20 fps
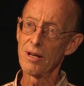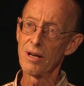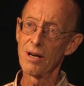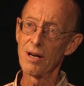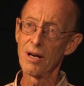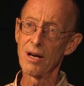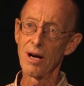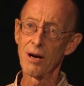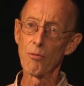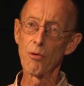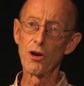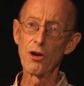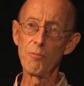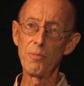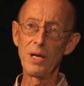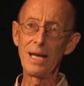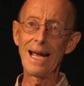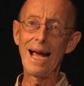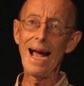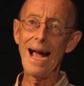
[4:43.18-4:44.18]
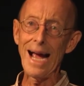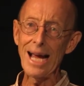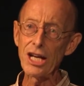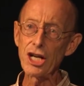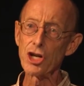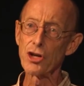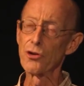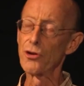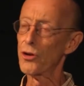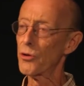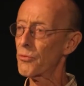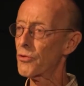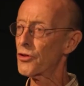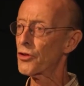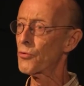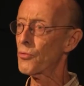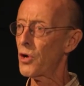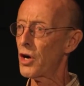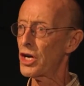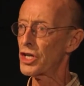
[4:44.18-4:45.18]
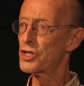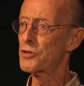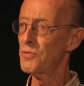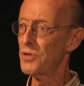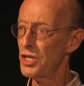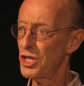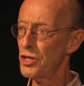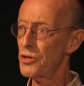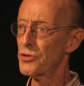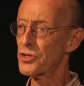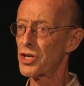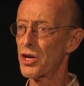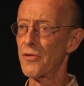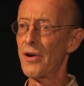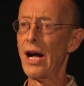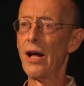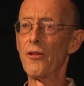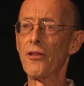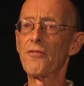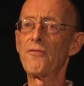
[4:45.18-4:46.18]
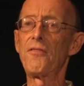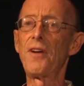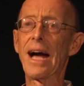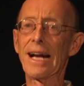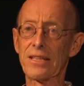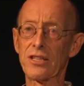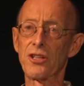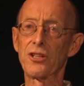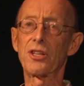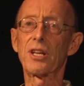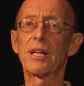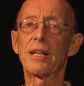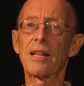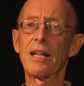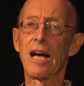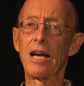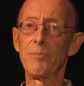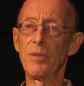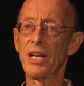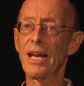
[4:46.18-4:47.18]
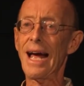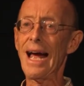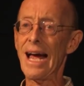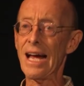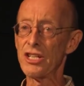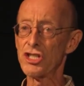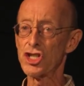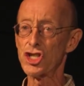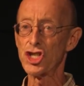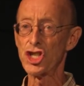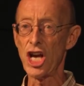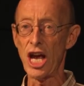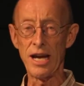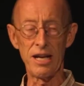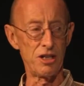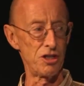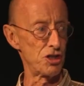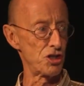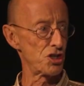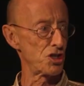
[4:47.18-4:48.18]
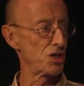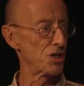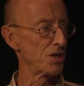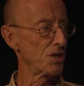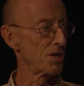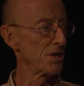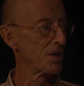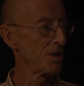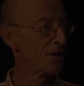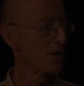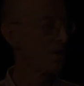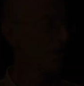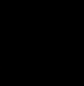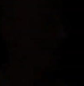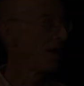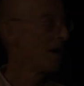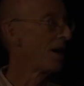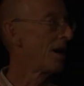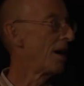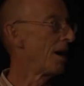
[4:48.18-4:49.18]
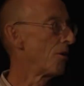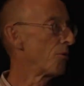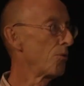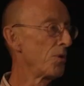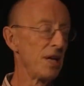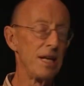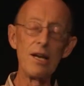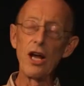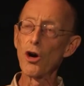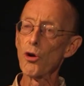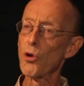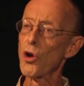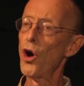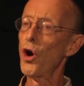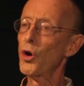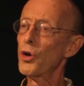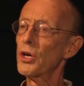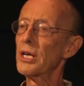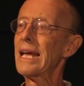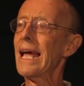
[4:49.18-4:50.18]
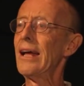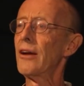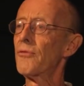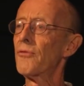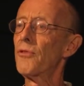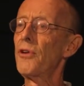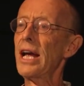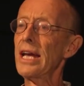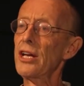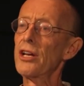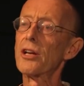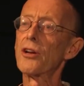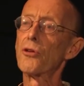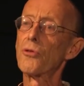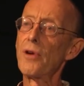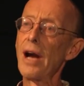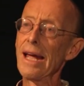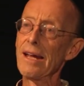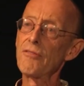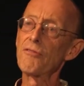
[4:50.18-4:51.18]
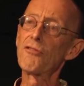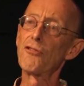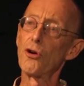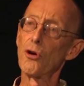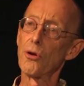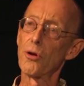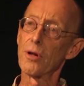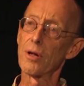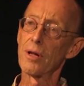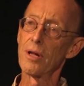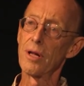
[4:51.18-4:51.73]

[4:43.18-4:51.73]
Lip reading: I want to be accurate with the words we use around the fact that the climate has changed. We no longer get regular rainfall.